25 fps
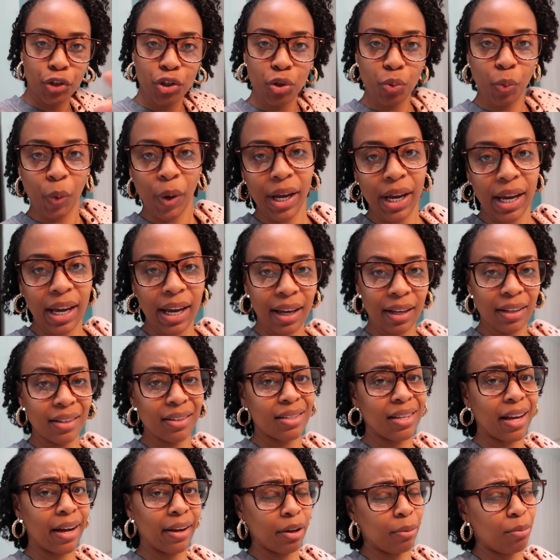swing, and
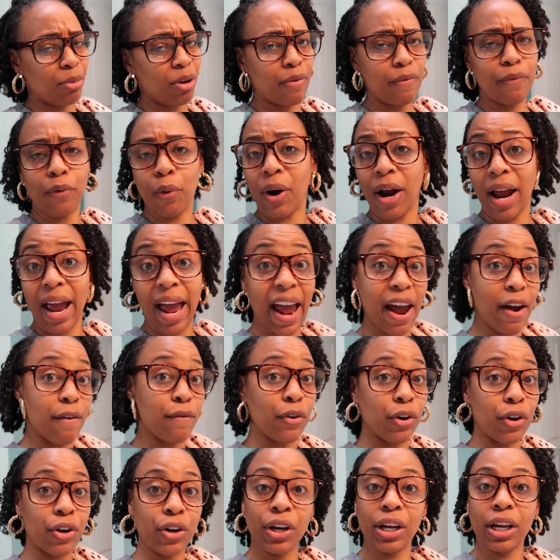it's taking me
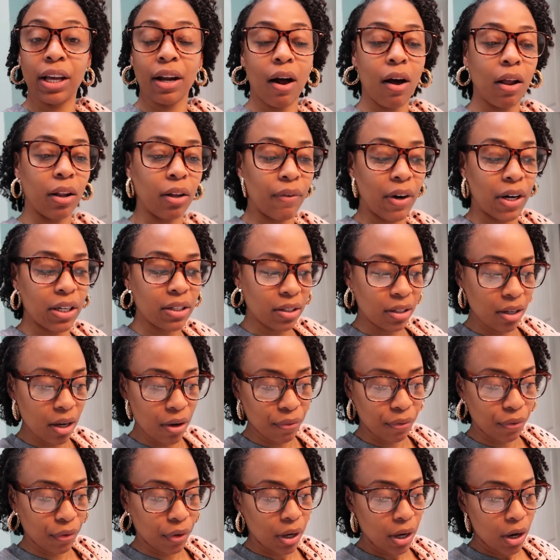forever to get all of our
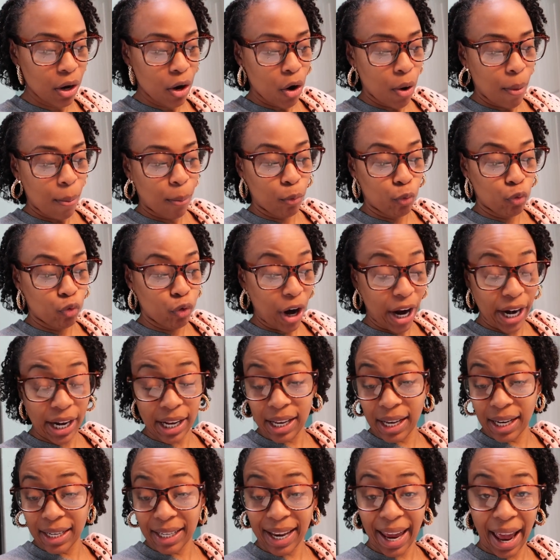stuff
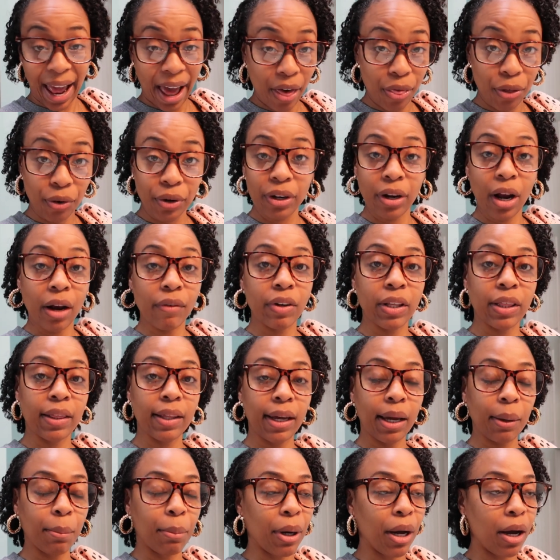ready and gathered and
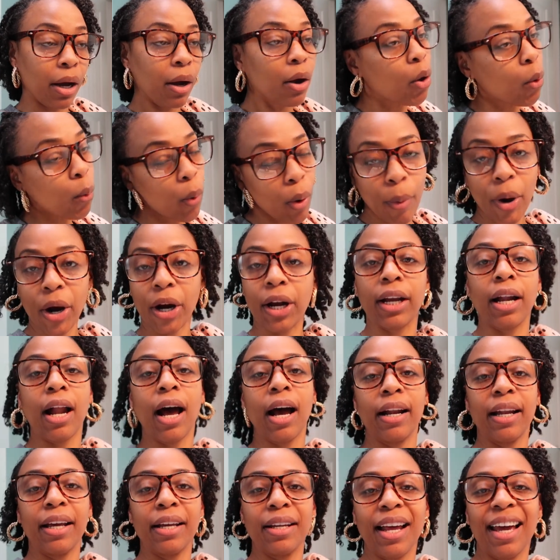everything, but we're working
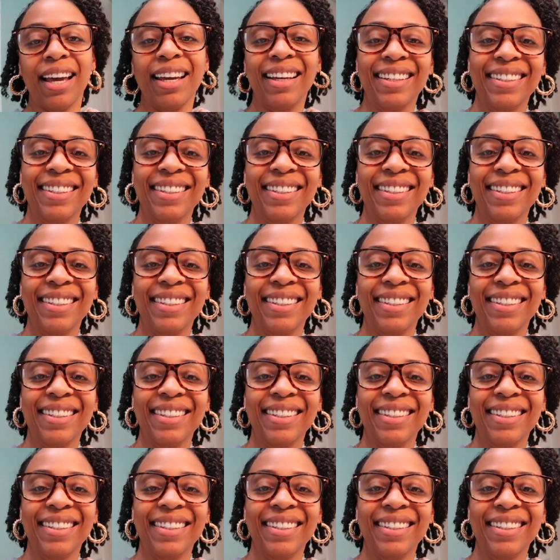on it.